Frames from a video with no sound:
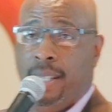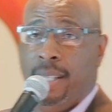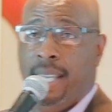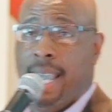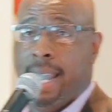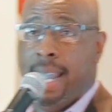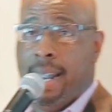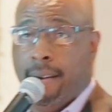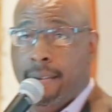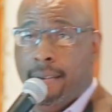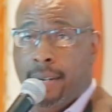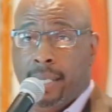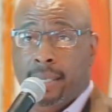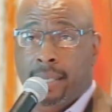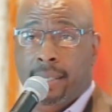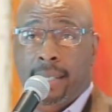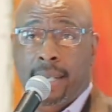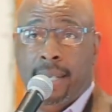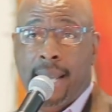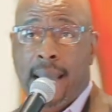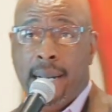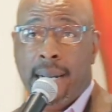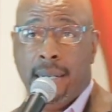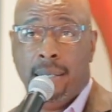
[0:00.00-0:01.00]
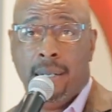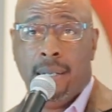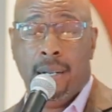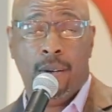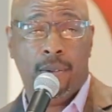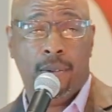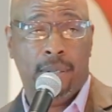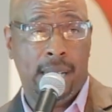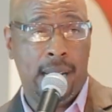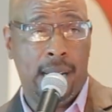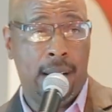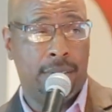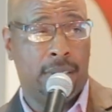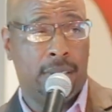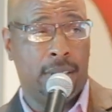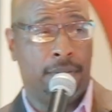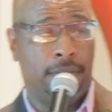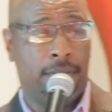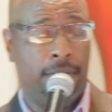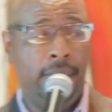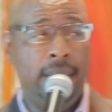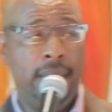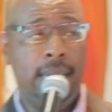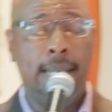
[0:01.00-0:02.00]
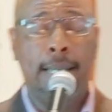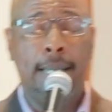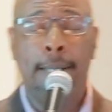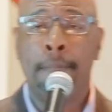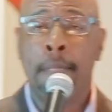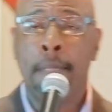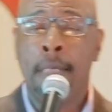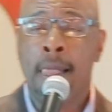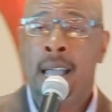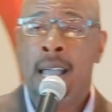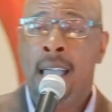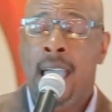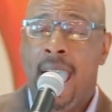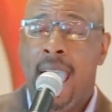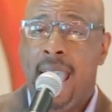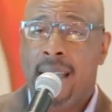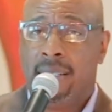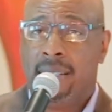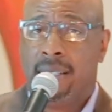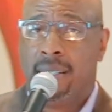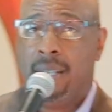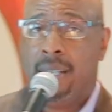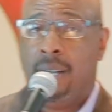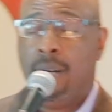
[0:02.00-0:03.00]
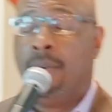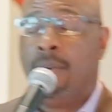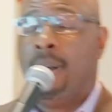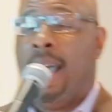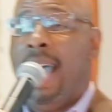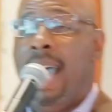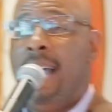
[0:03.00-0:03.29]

to the area and to let her know that I was a friendly. And so